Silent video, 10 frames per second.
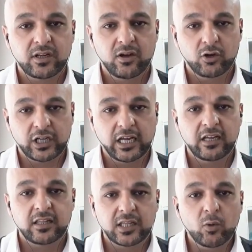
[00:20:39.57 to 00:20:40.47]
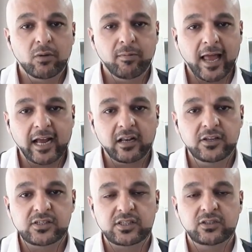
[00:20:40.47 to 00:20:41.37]
Okay? They will
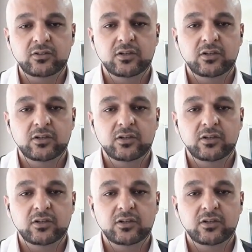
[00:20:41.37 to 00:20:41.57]
blacklist you,